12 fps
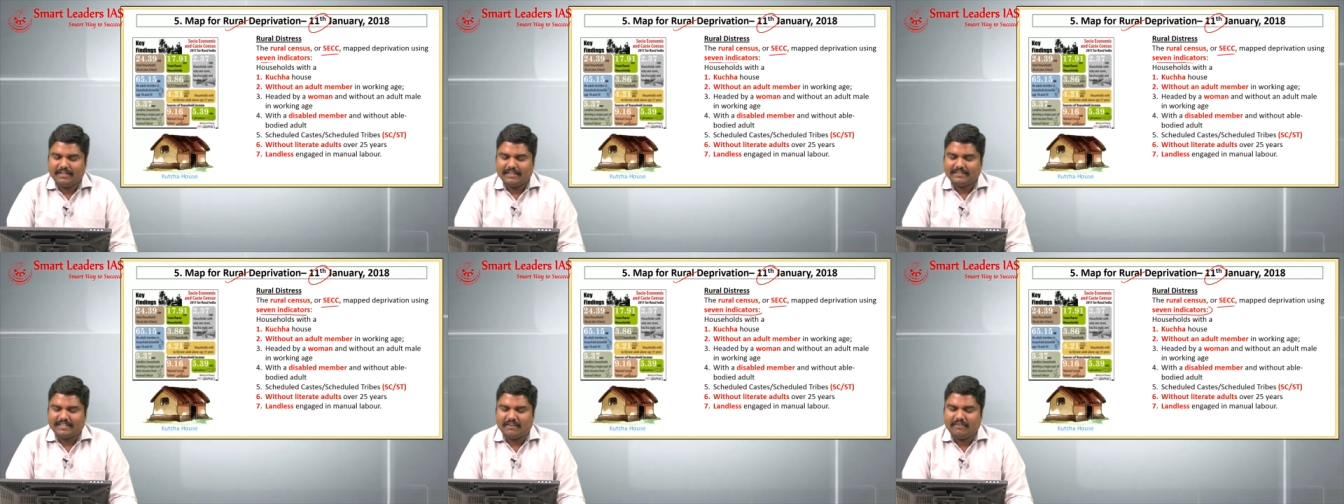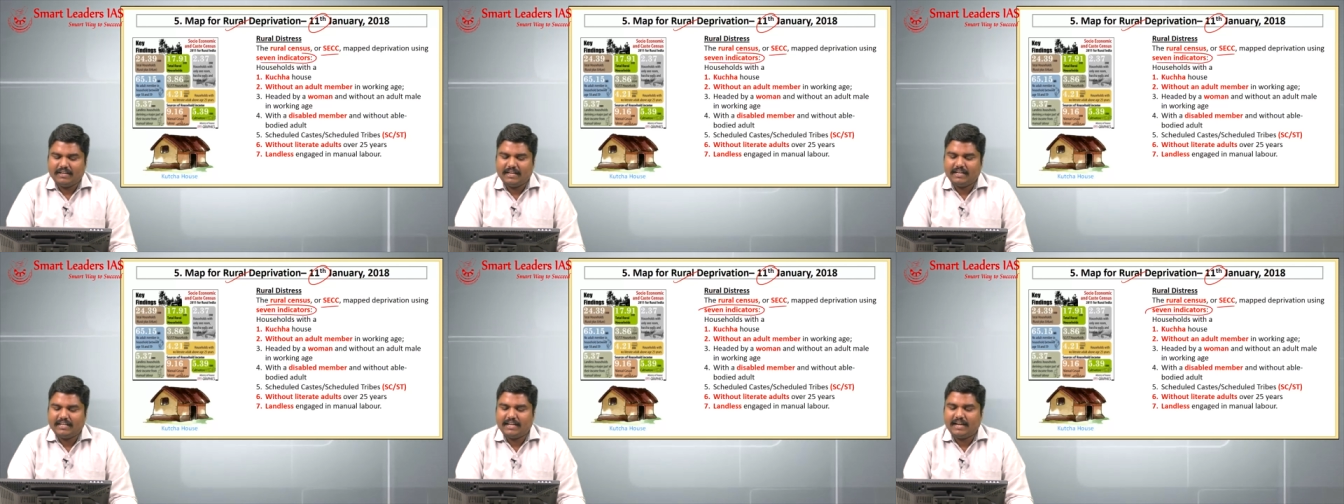seven
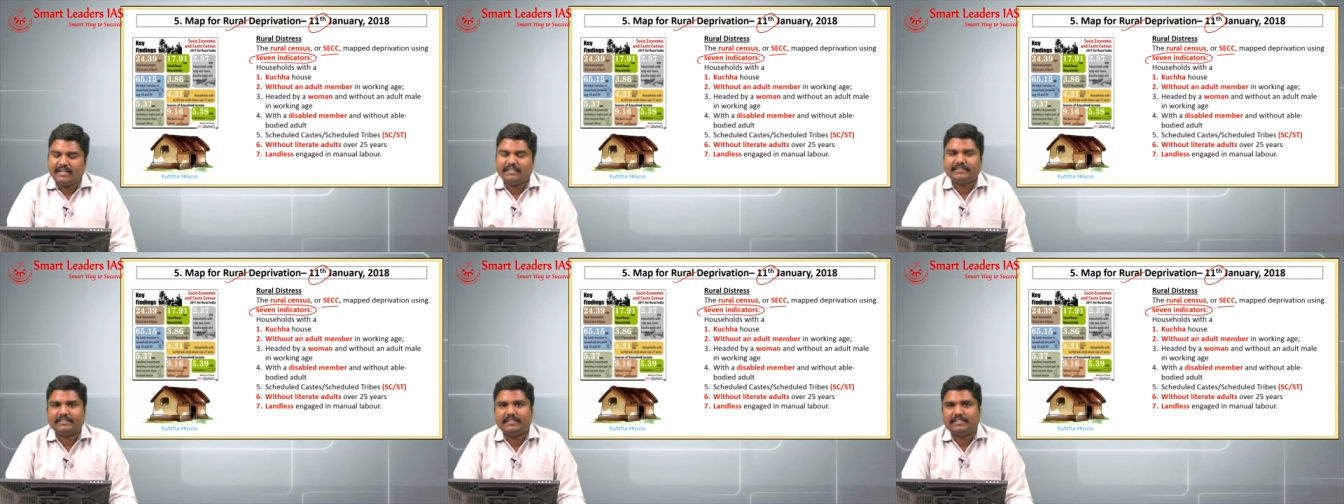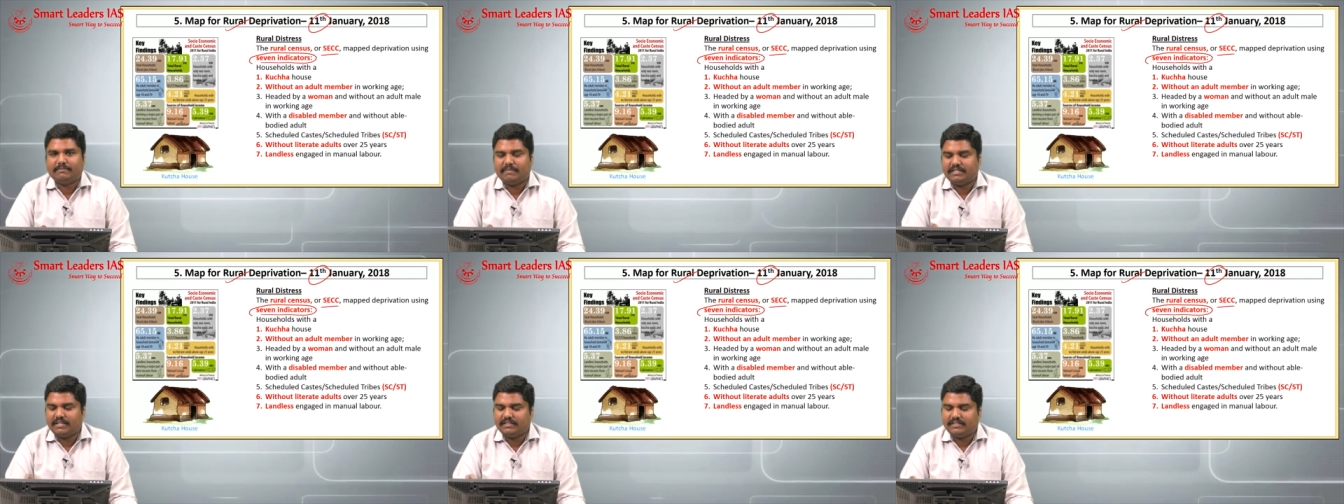indicators it
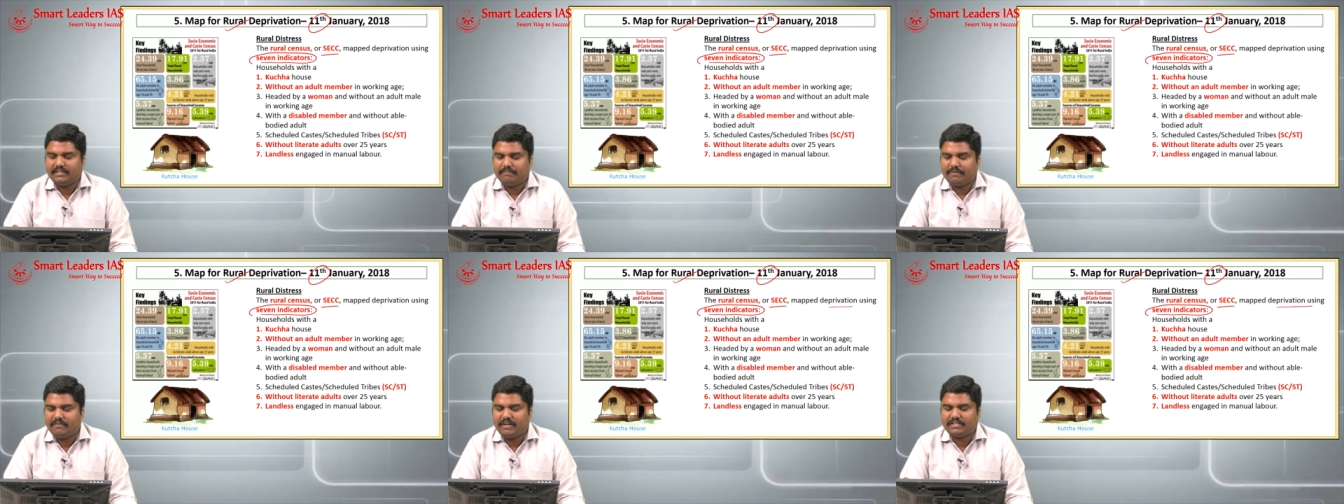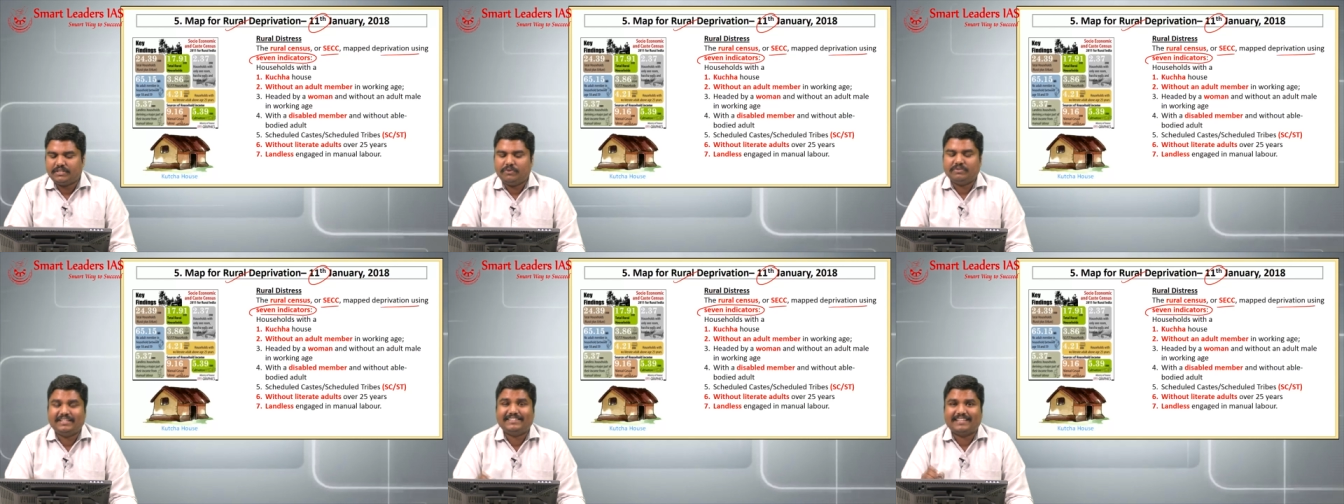measures the deprivation
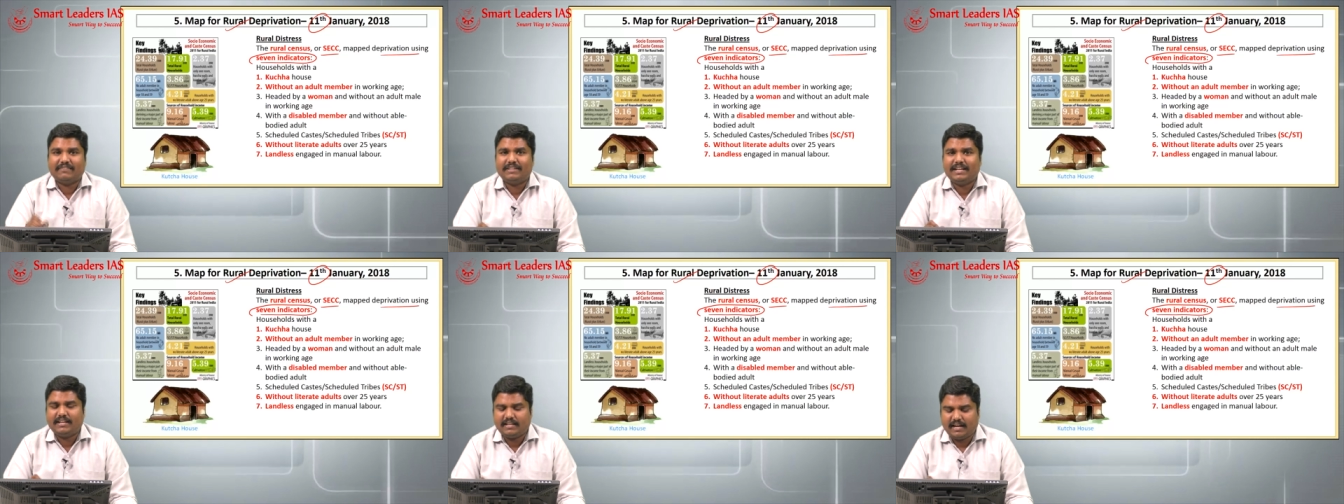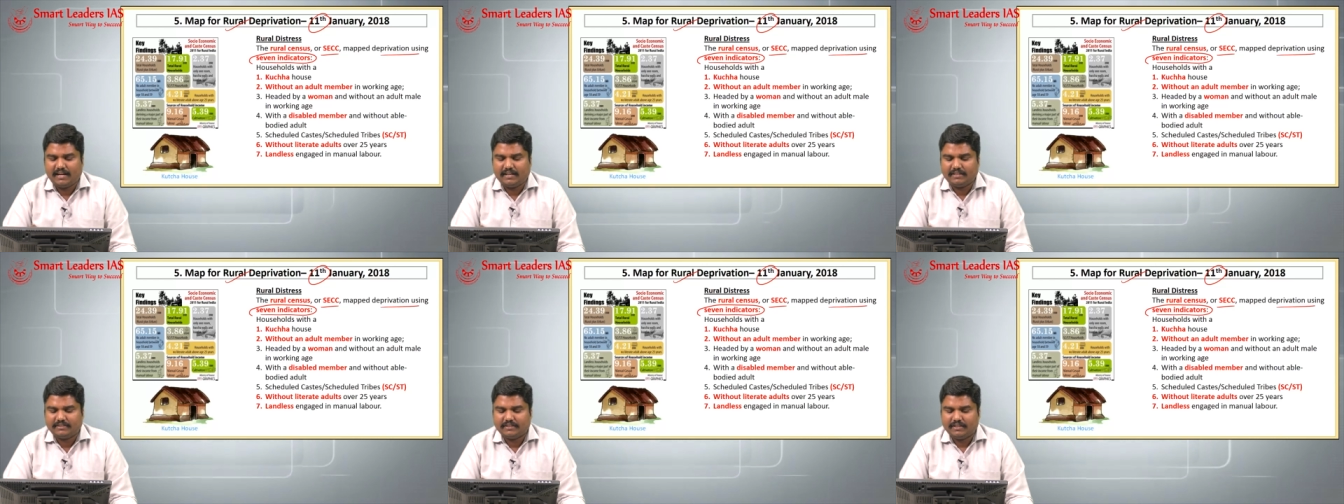using seven
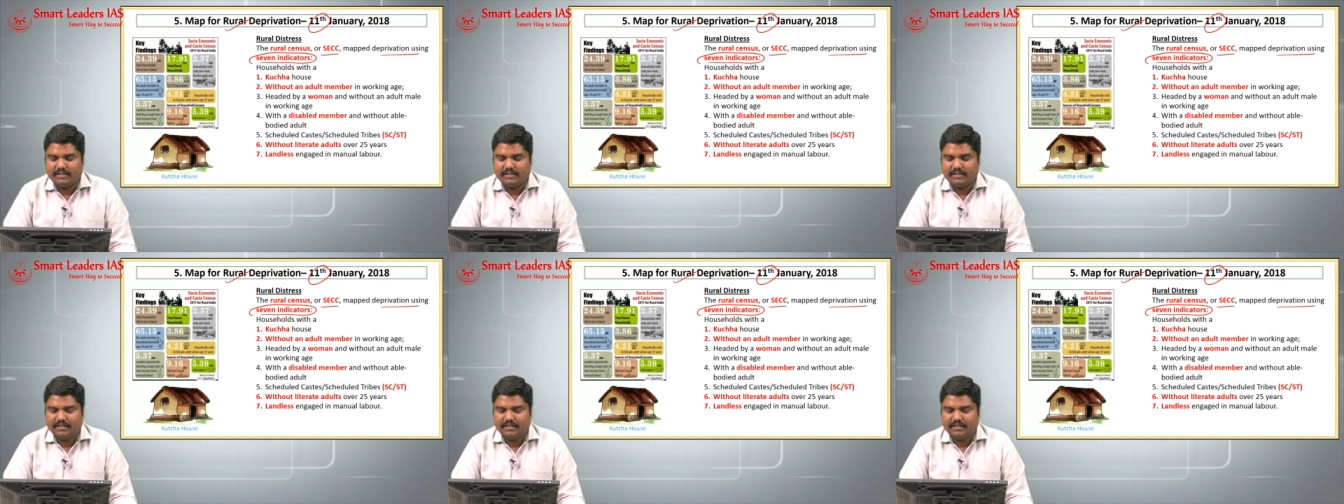indicators.